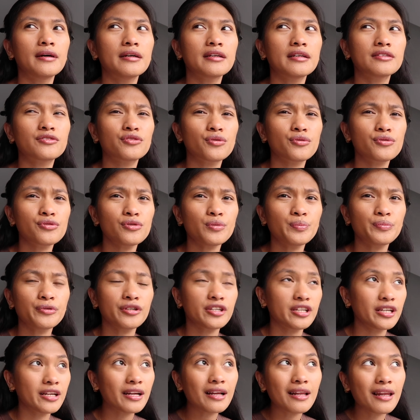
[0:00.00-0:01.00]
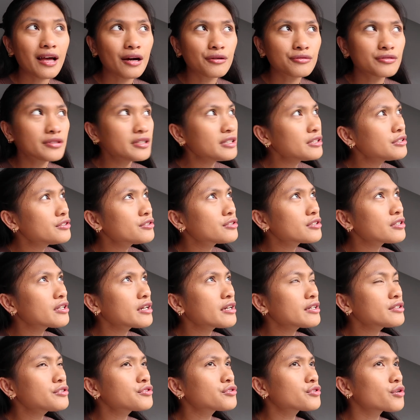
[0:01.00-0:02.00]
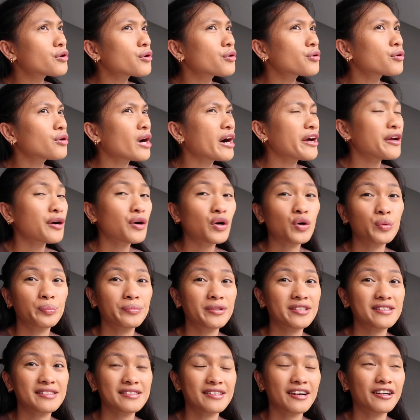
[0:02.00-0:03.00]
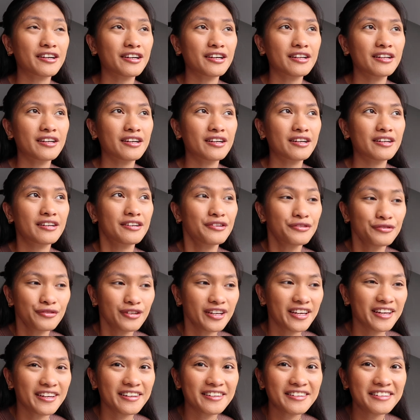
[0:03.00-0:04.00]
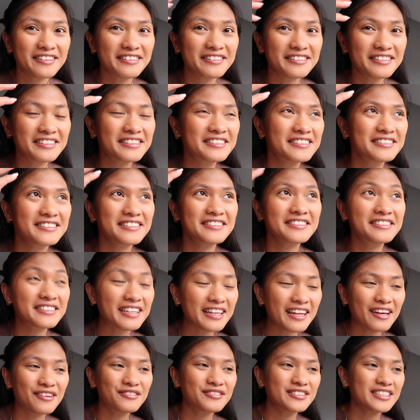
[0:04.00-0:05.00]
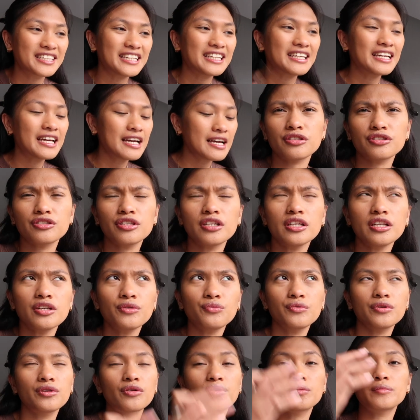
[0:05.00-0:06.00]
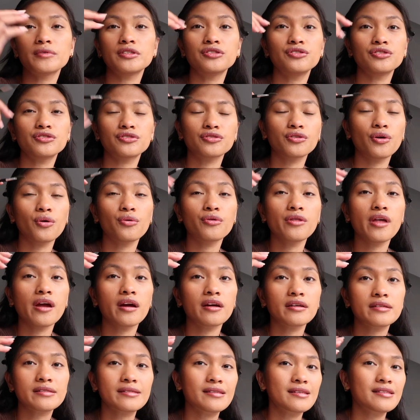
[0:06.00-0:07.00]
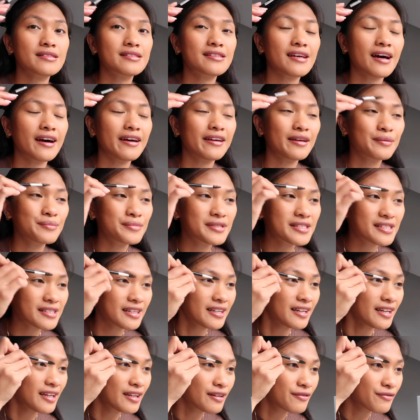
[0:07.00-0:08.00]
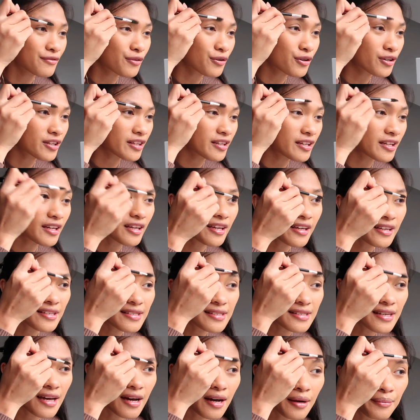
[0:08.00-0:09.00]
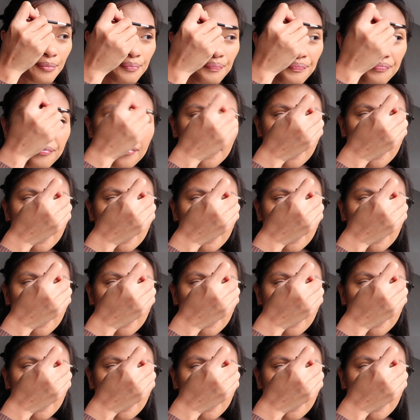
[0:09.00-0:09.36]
It's also pretty cloudy today, so I hope it's not gonna rain. It's just cloudy. Actually, we normally just go there since I am studying for the exam.